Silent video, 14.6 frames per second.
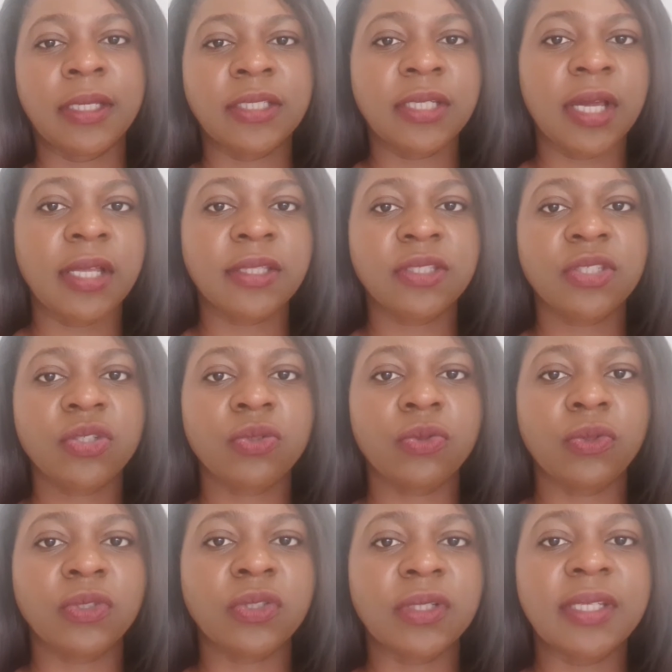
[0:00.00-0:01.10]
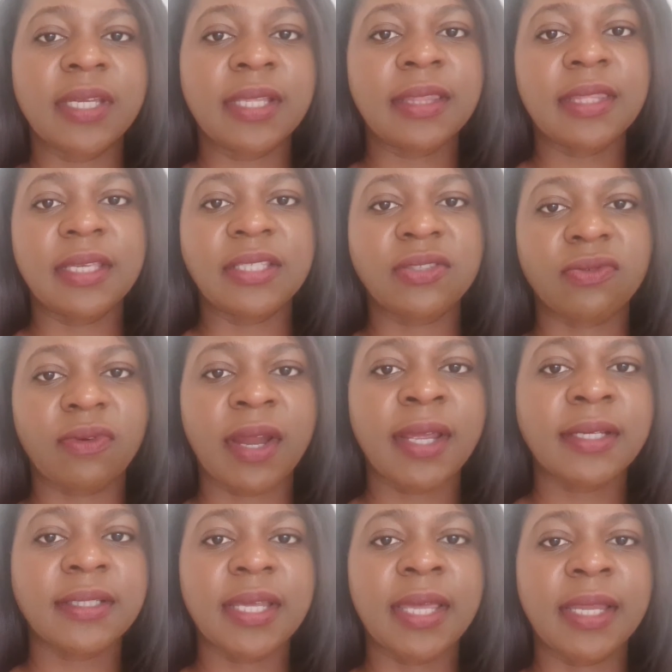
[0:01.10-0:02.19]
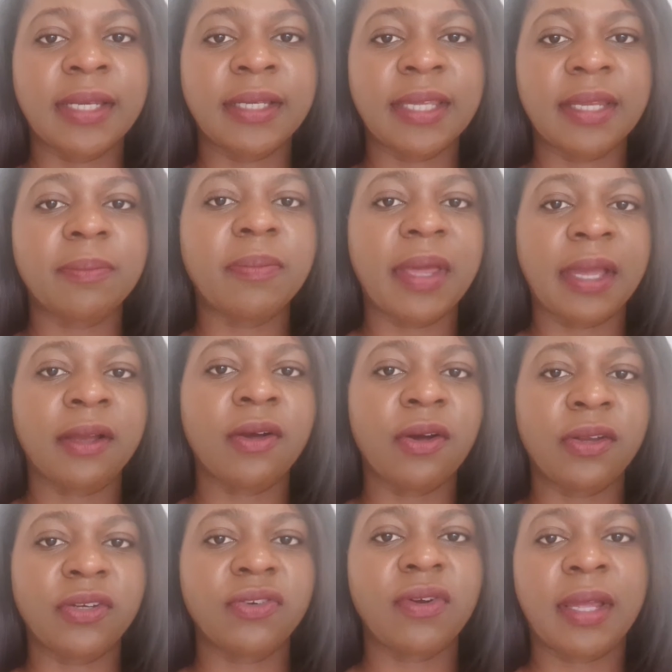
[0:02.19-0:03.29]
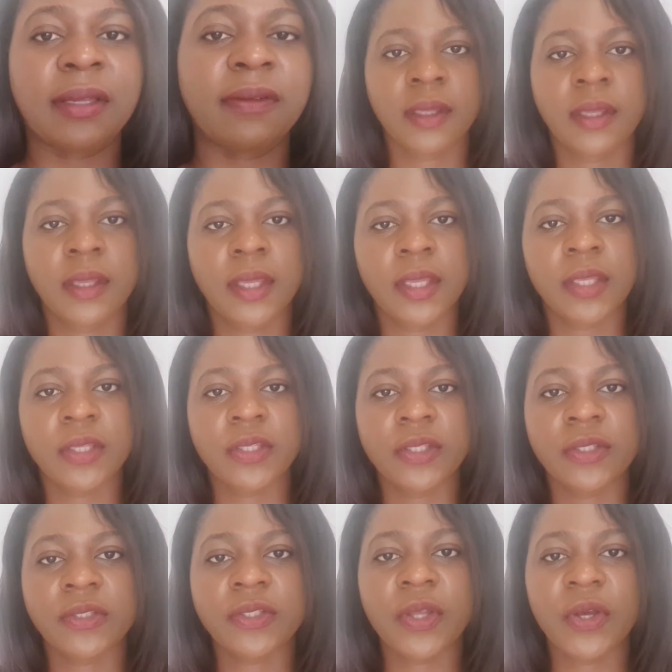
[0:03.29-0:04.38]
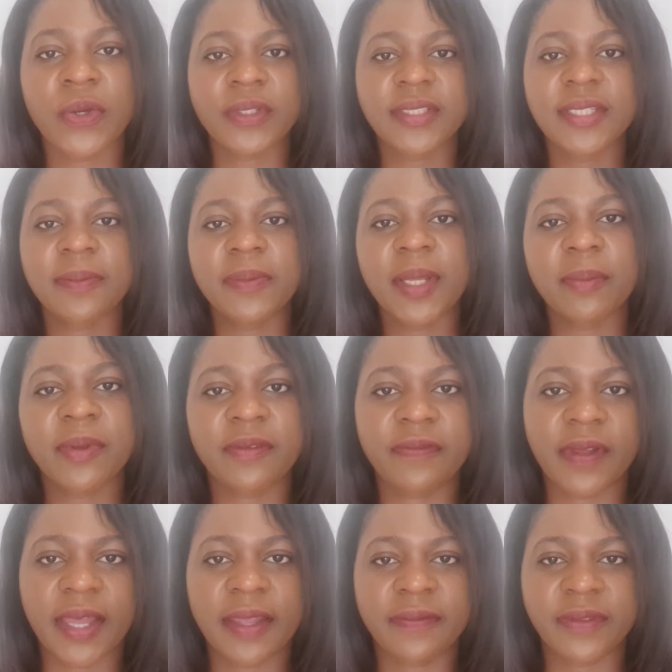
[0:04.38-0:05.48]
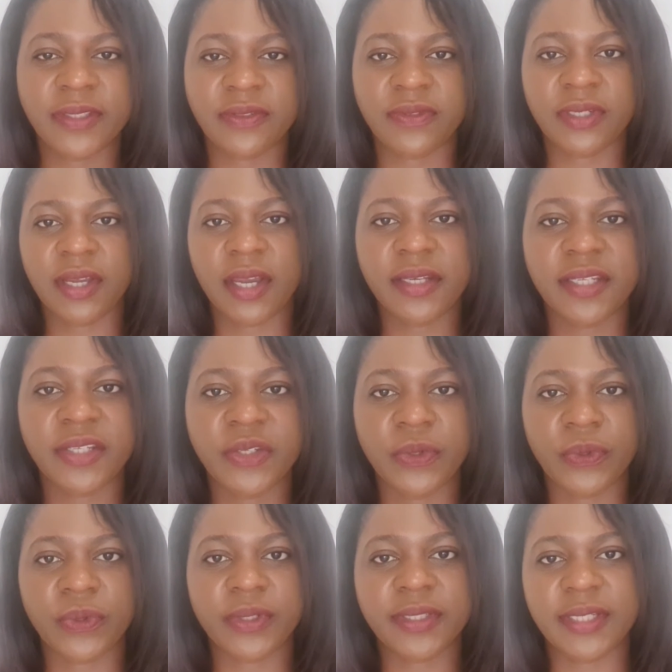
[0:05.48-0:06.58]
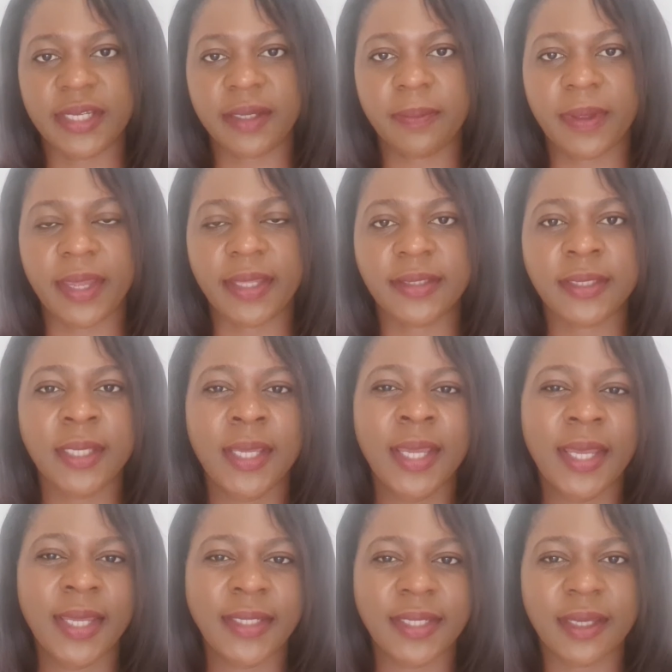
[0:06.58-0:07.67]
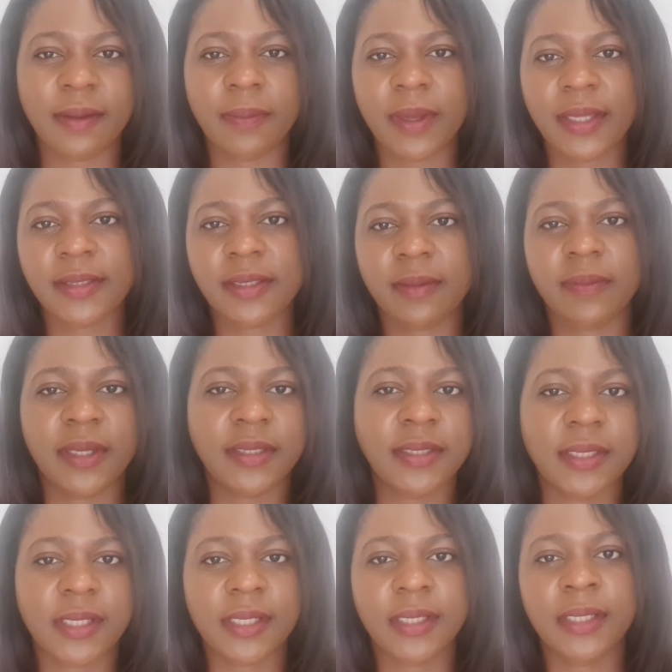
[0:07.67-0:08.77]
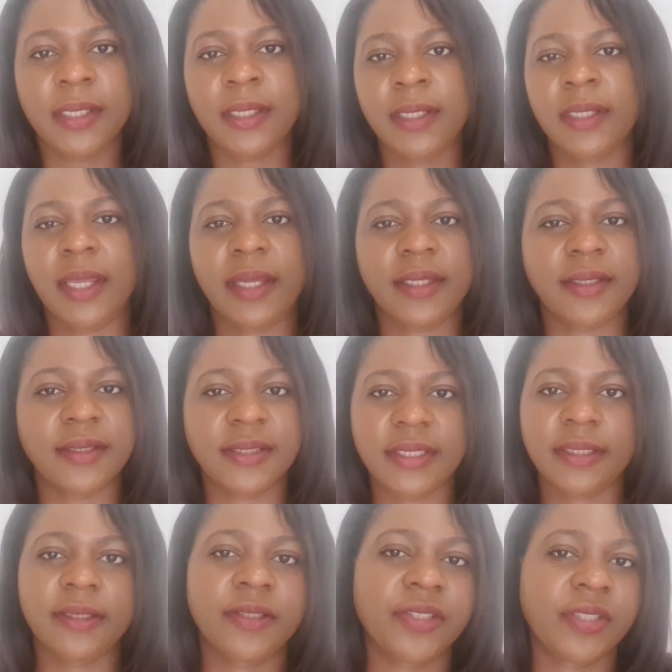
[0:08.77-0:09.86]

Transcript: a chance to get things right and get back on track. So tip number 5 is regarding your deck pans. Deck pans are basically like a steel